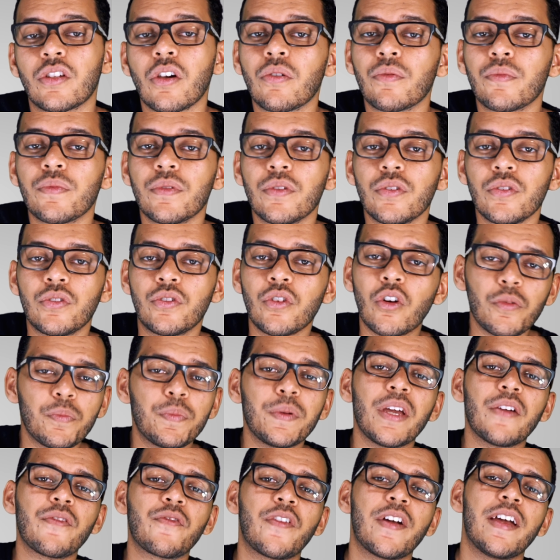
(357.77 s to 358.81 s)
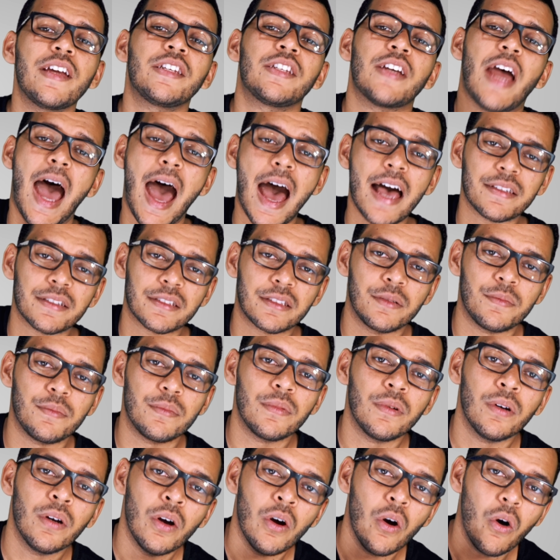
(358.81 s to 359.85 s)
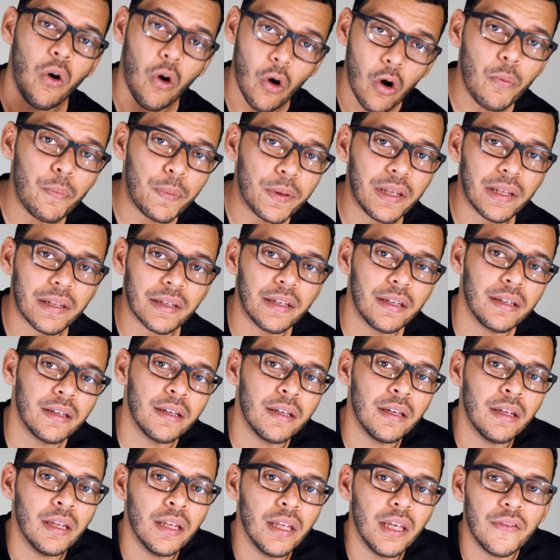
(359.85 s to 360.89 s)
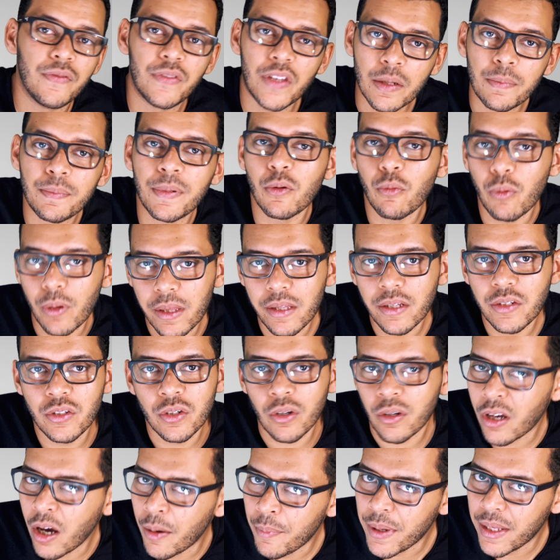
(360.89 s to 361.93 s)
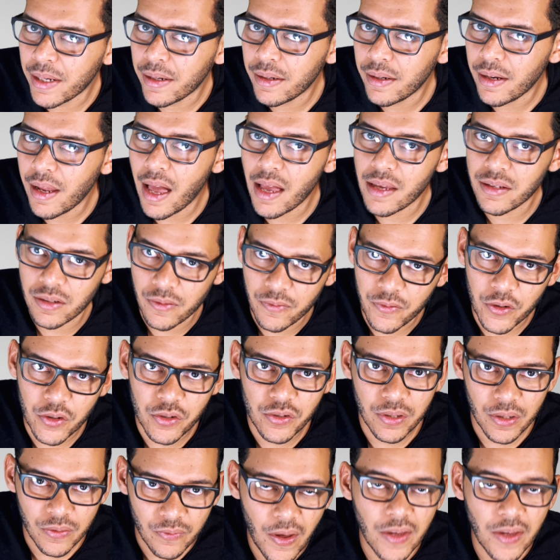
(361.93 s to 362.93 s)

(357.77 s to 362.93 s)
So don't be afraid to ask them openly if they'd be willing to come in as the first